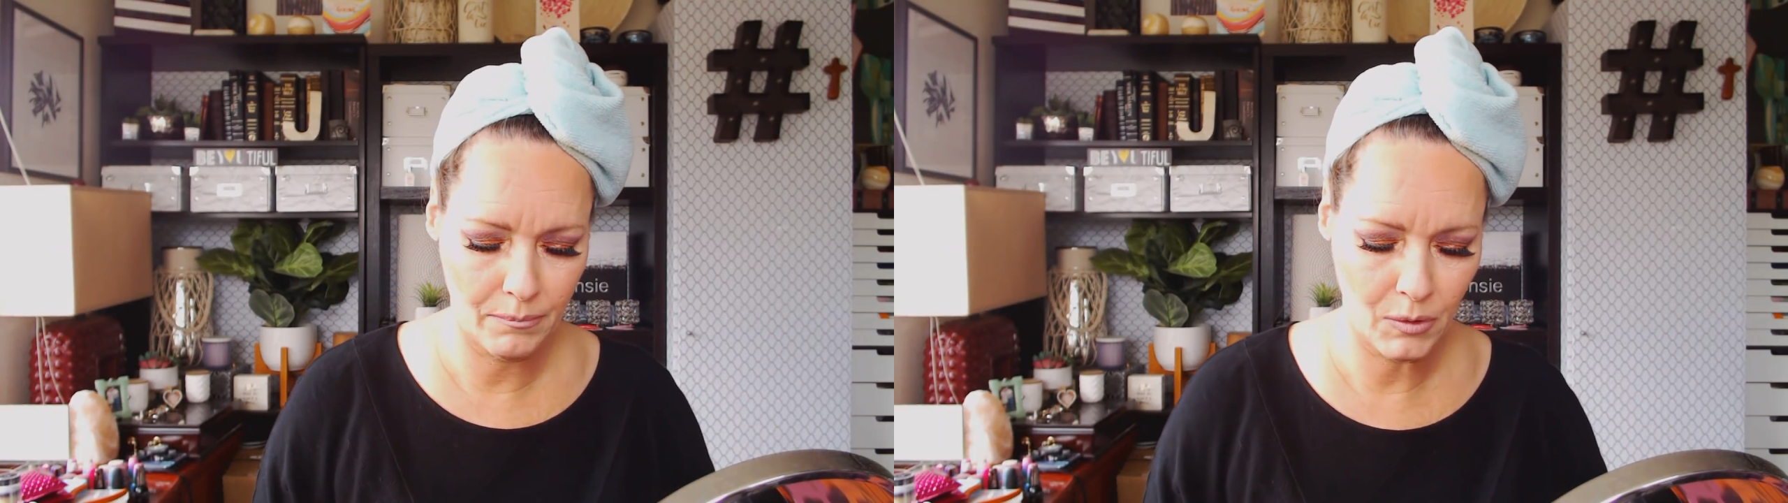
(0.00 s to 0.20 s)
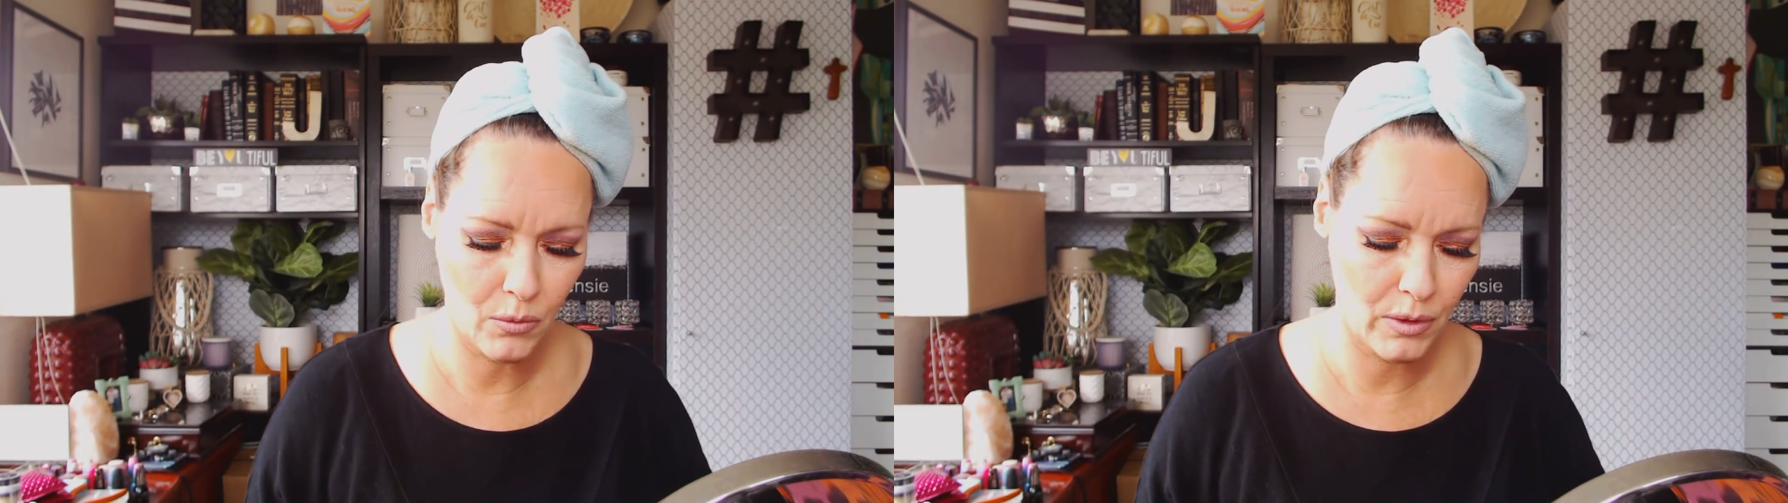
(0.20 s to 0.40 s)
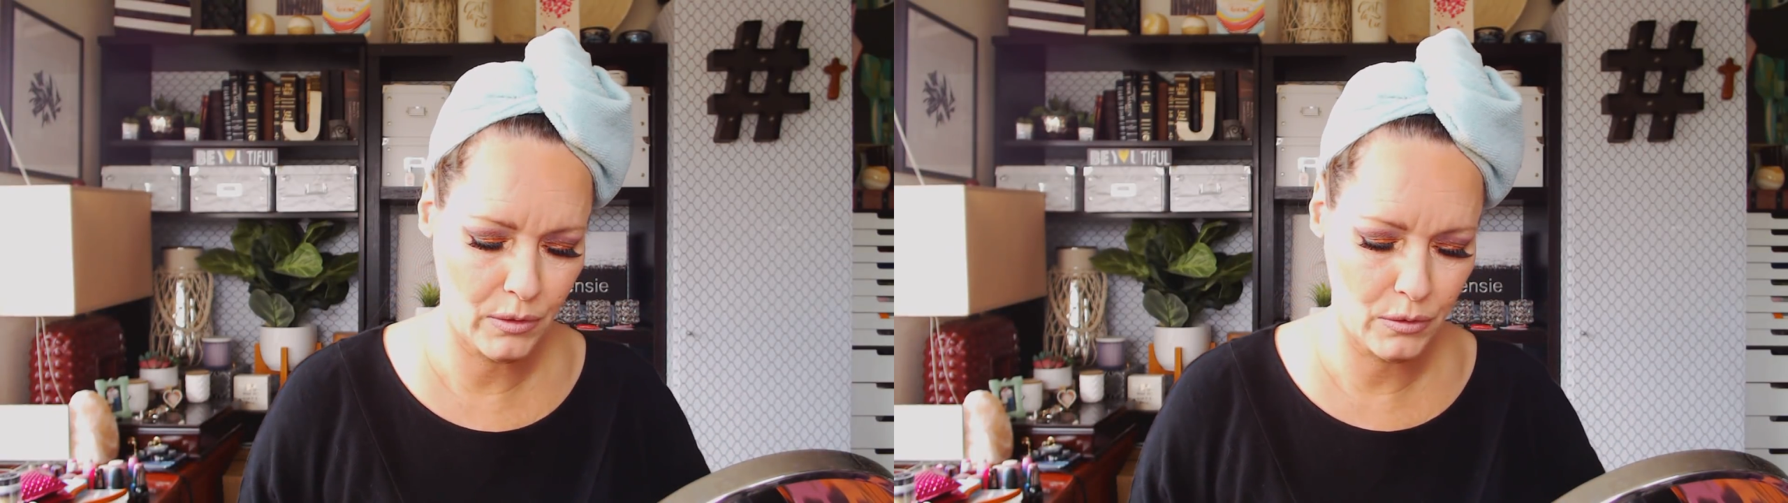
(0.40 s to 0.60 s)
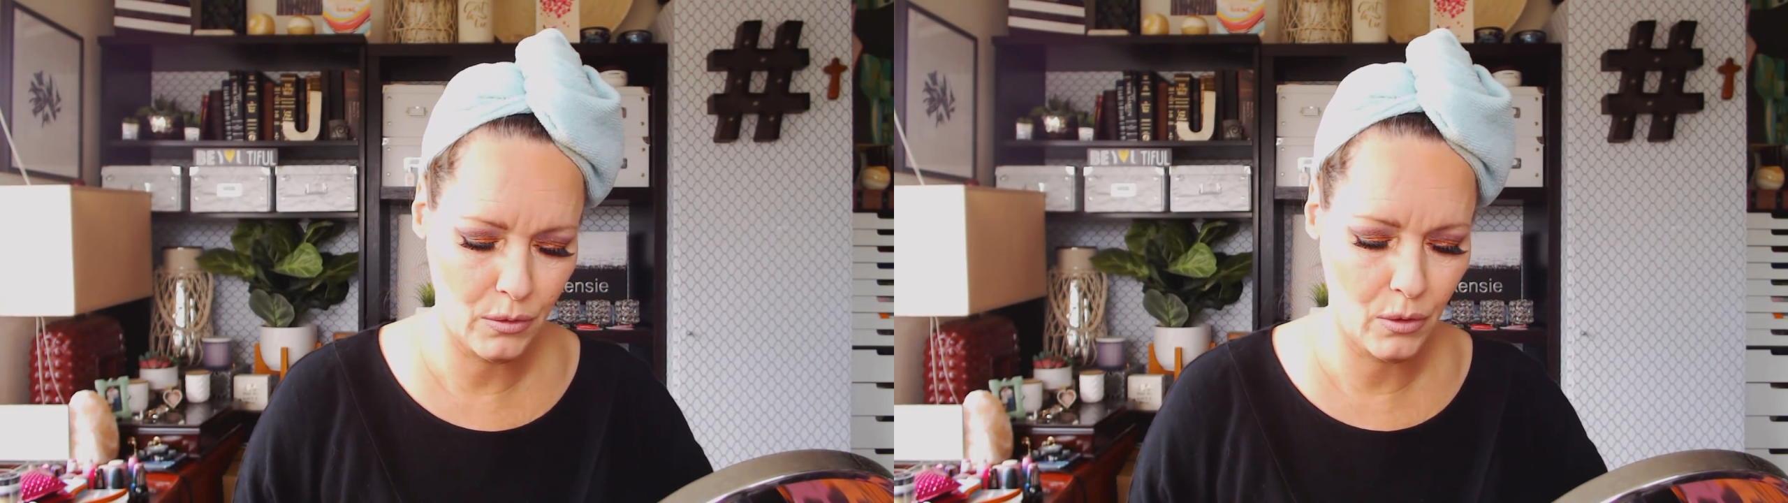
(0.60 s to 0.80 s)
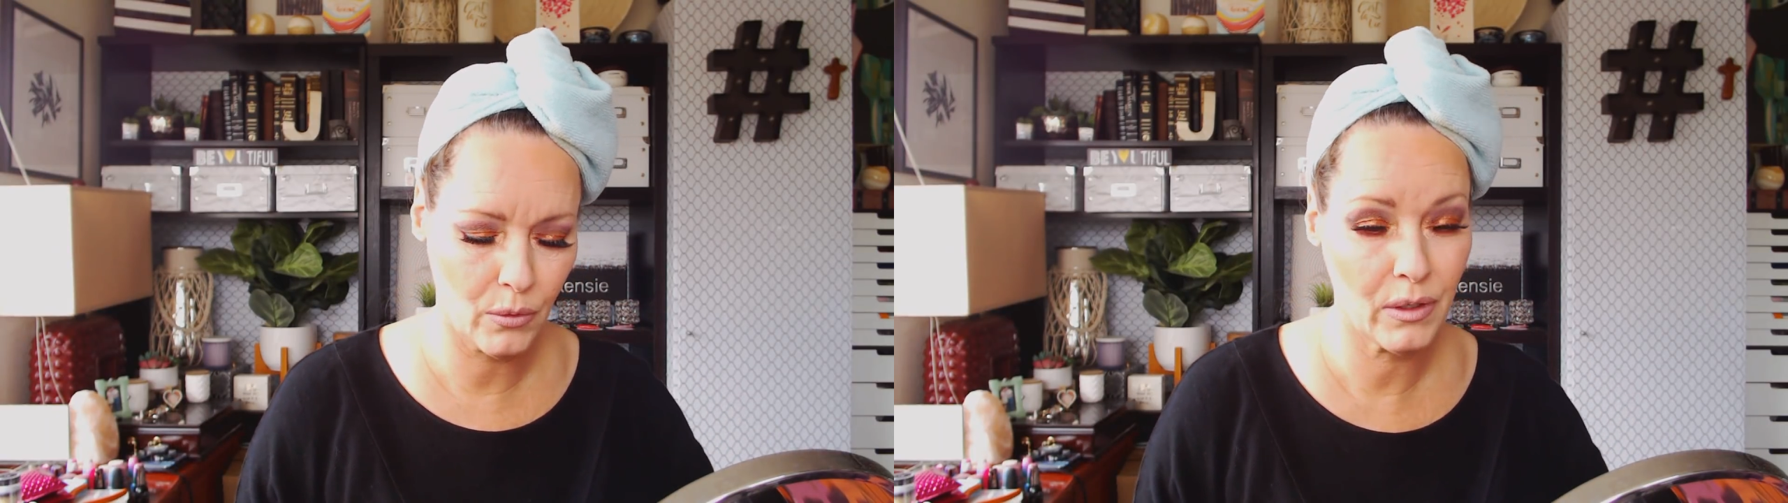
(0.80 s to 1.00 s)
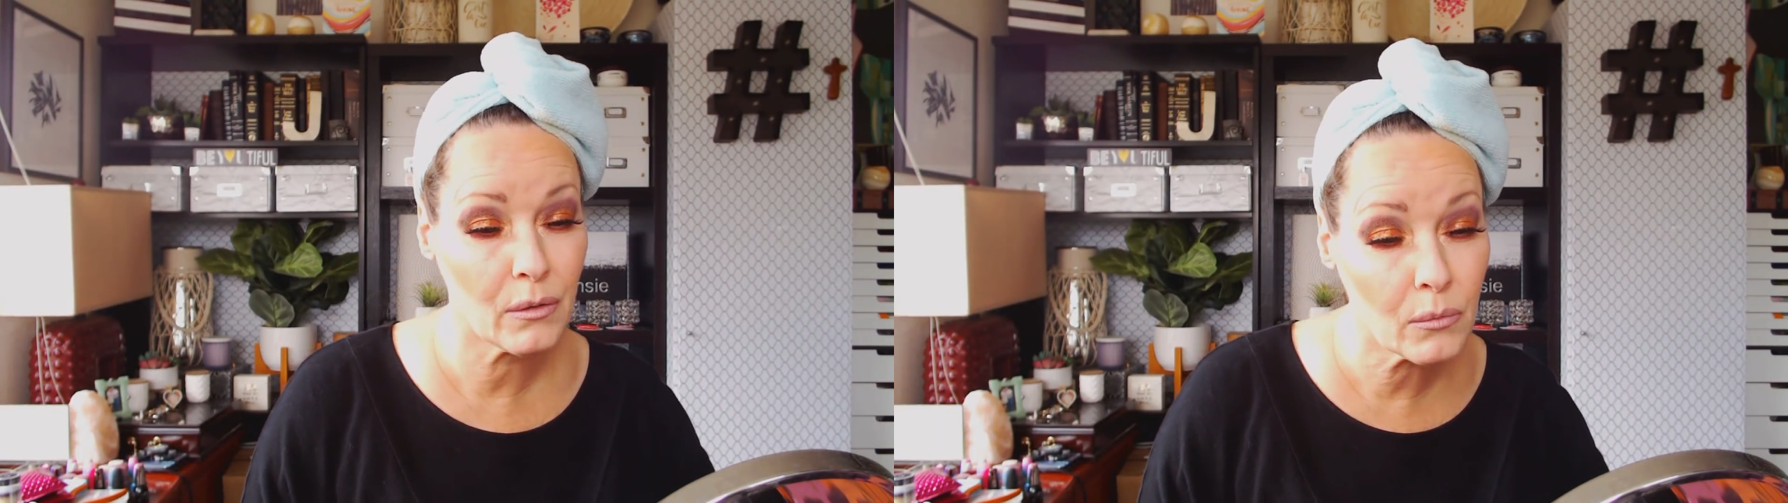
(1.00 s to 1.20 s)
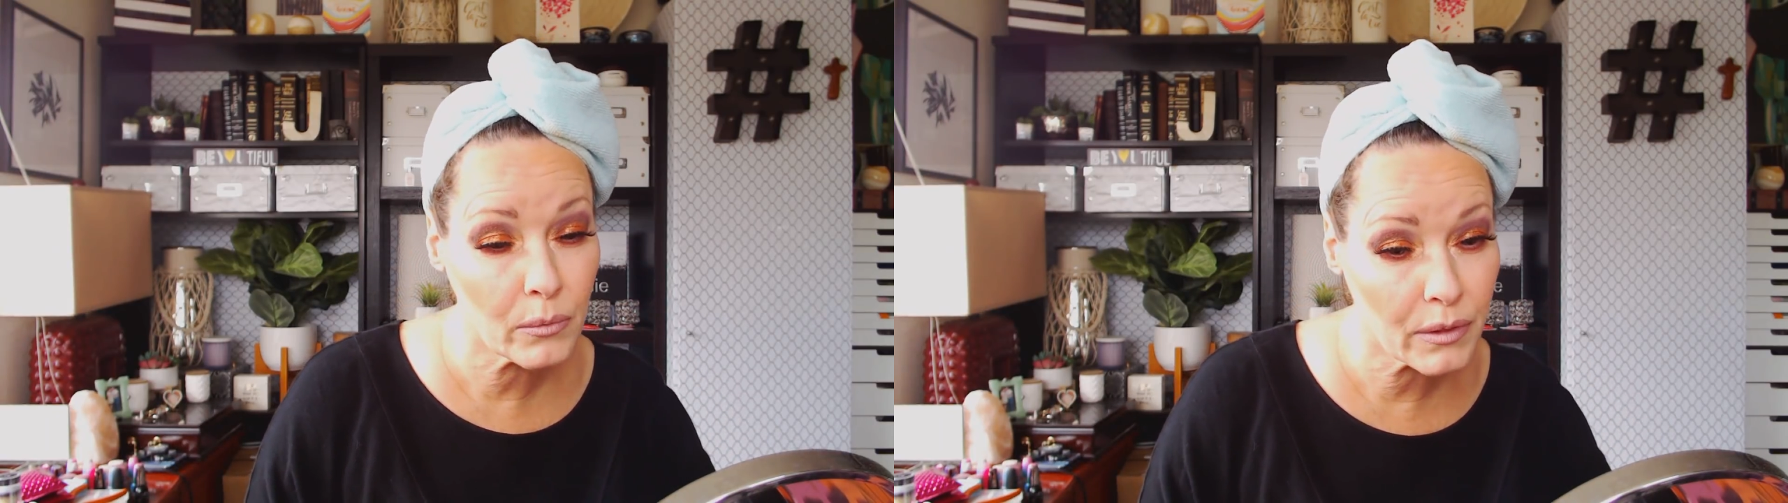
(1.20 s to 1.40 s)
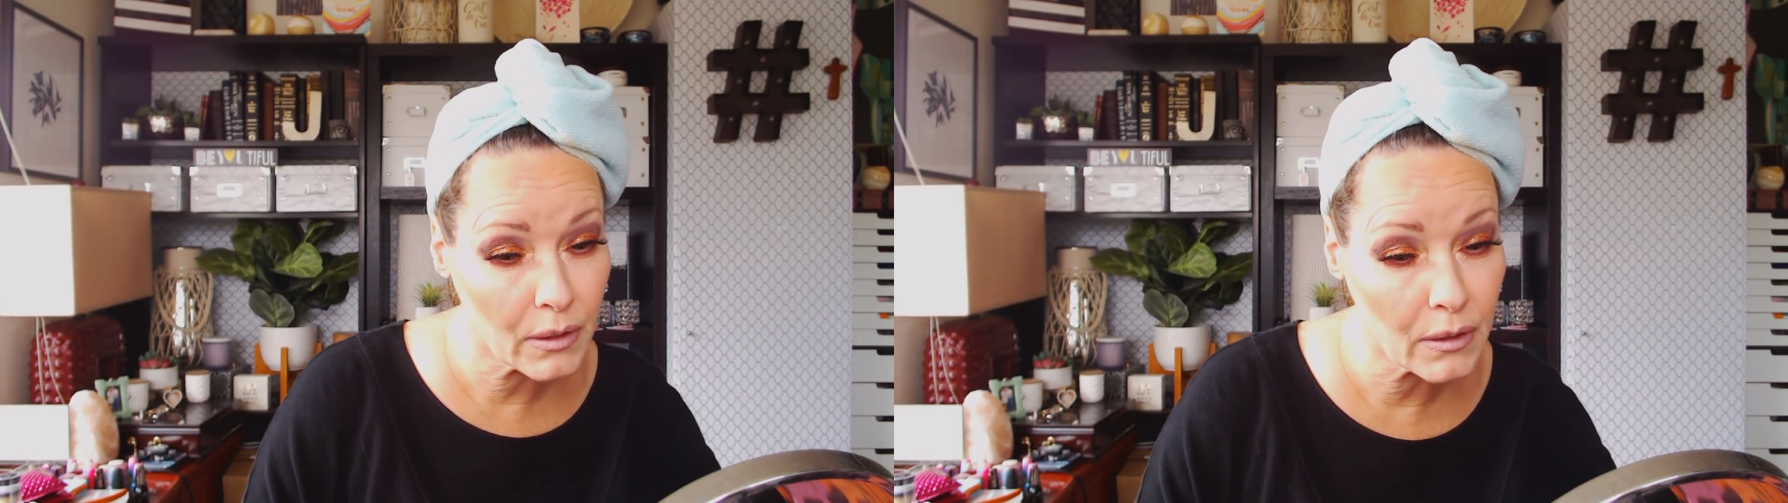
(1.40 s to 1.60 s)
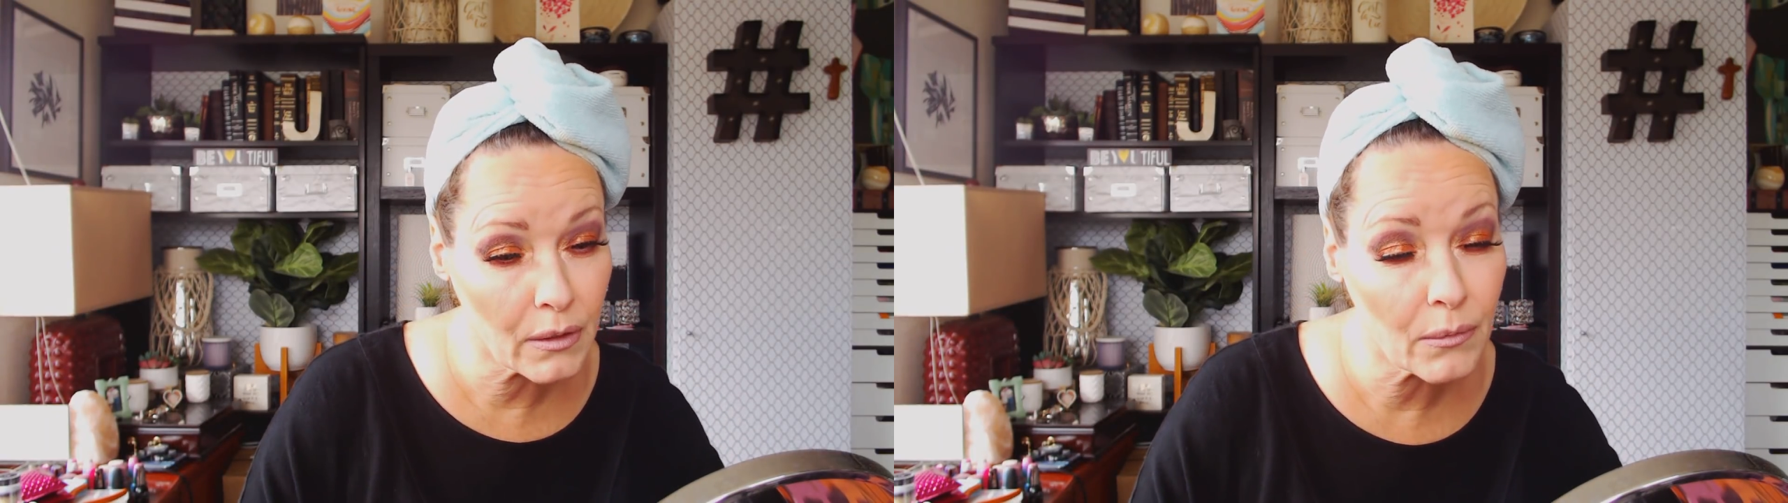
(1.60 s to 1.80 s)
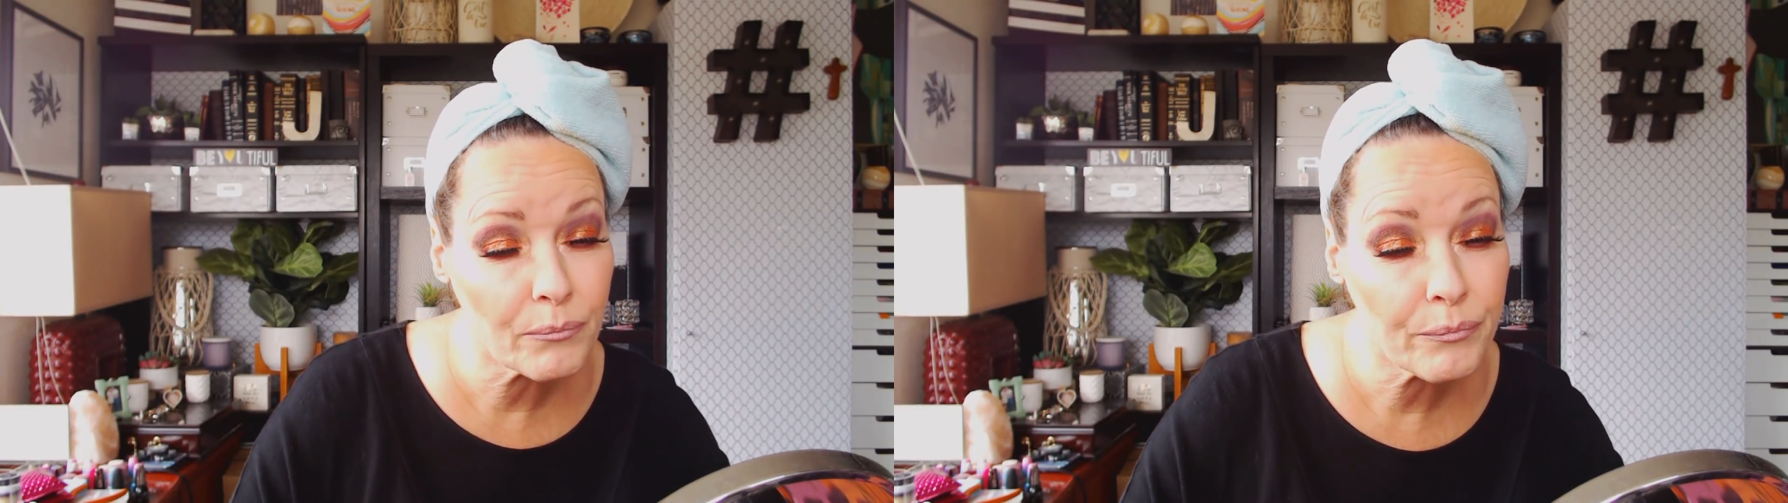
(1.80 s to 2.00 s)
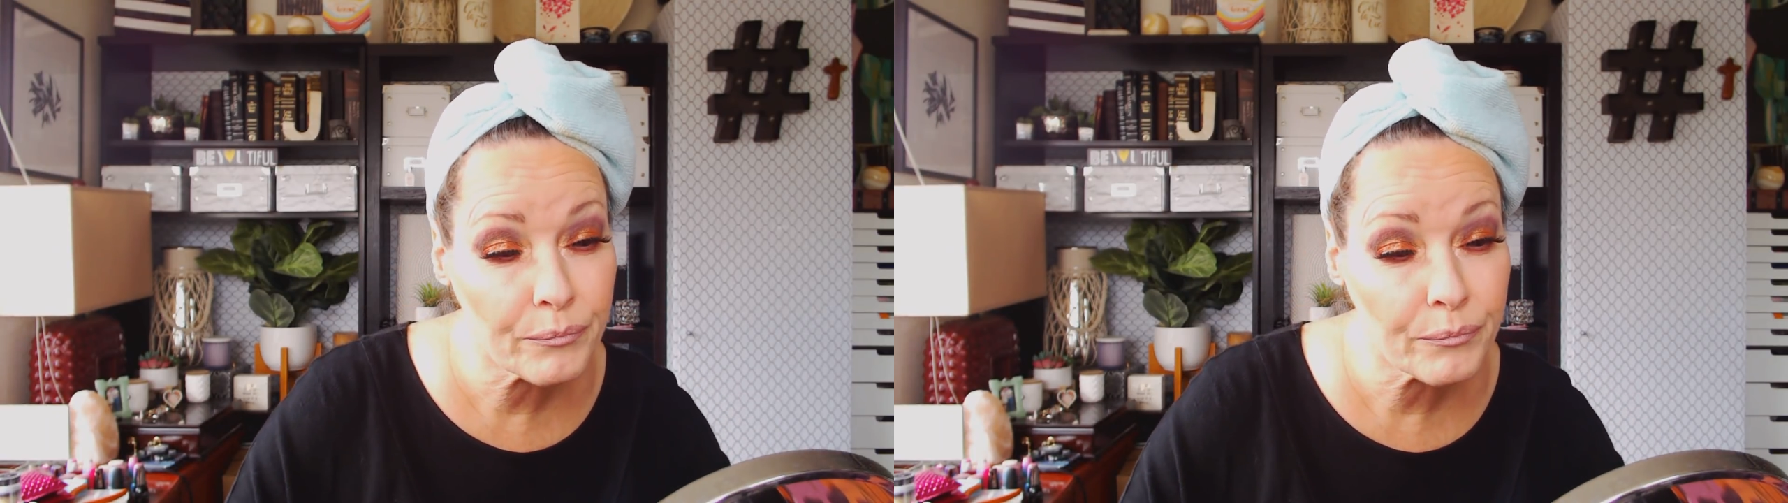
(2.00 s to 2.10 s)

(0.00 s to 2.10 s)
I'm going to go in with try